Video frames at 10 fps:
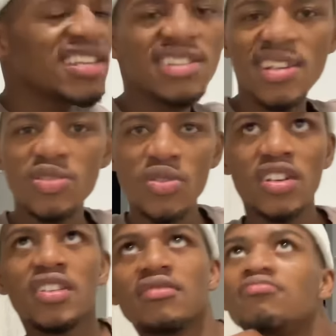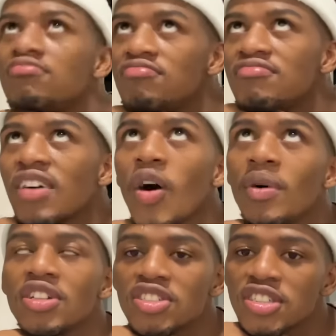These things were, how
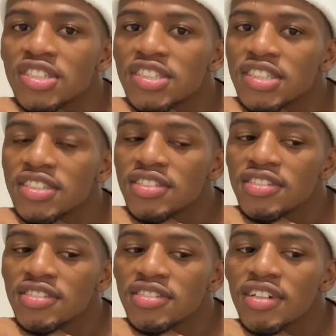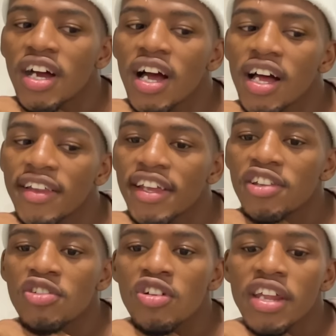much? They
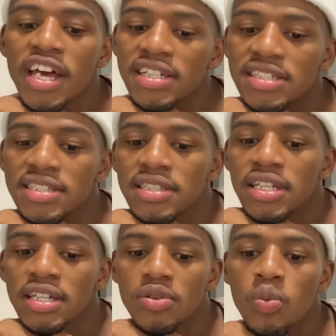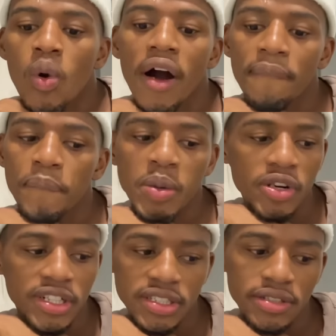did not exceed 1
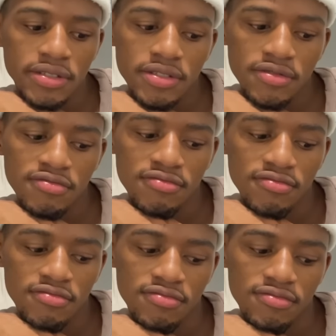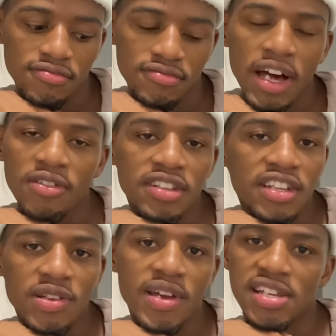point. I don't
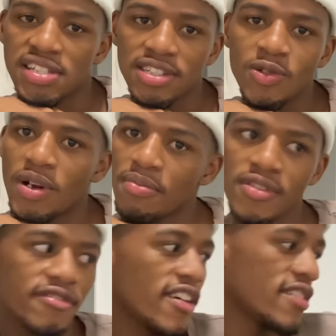think they exceed 1.5.